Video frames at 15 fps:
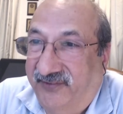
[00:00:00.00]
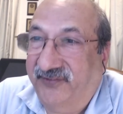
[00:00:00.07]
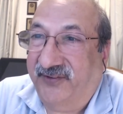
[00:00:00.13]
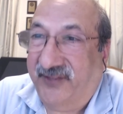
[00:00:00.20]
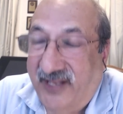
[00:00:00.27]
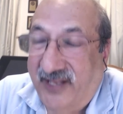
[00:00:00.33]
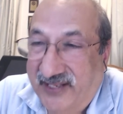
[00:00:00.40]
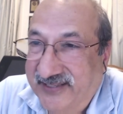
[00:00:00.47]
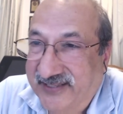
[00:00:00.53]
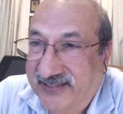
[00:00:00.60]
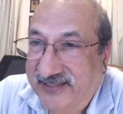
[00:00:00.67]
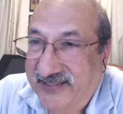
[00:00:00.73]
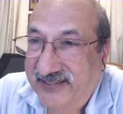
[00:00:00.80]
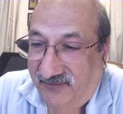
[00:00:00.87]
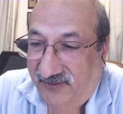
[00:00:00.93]
just,
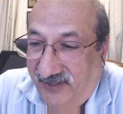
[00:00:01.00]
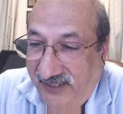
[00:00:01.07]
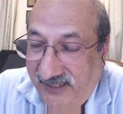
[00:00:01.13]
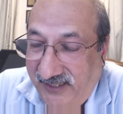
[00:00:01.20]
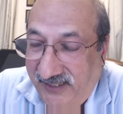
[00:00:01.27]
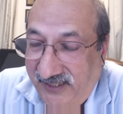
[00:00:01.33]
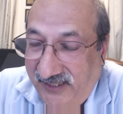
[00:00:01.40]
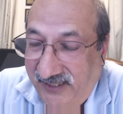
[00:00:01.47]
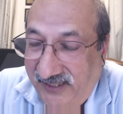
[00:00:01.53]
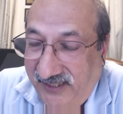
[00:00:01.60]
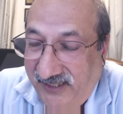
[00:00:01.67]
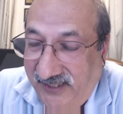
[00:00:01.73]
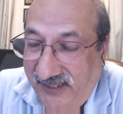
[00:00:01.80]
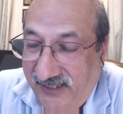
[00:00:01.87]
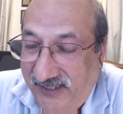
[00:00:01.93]
that's it, right?
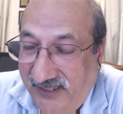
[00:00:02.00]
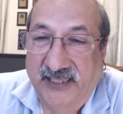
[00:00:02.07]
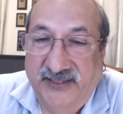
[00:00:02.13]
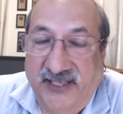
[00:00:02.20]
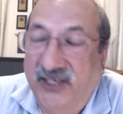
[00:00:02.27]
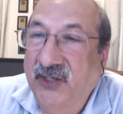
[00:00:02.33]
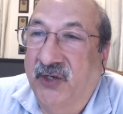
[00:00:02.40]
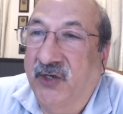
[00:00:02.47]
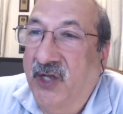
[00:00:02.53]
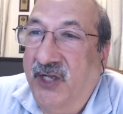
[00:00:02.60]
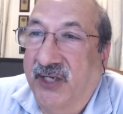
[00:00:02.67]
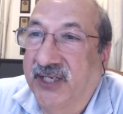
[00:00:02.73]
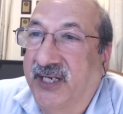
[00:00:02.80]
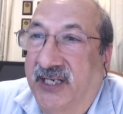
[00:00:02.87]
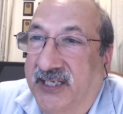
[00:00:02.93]
Gas. Then you're
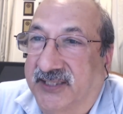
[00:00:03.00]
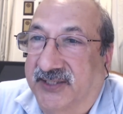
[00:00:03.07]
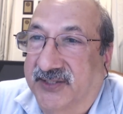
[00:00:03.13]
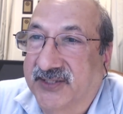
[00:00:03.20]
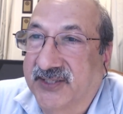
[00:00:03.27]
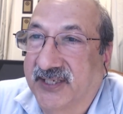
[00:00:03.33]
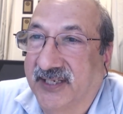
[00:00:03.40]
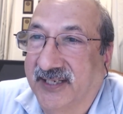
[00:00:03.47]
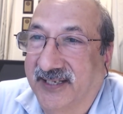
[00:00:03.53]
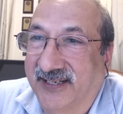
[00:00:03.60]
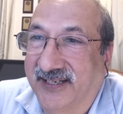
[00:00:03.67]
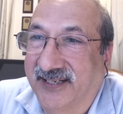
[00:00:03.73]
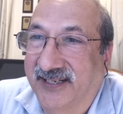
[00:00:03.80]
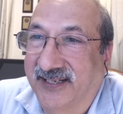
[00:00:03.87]
not an artist.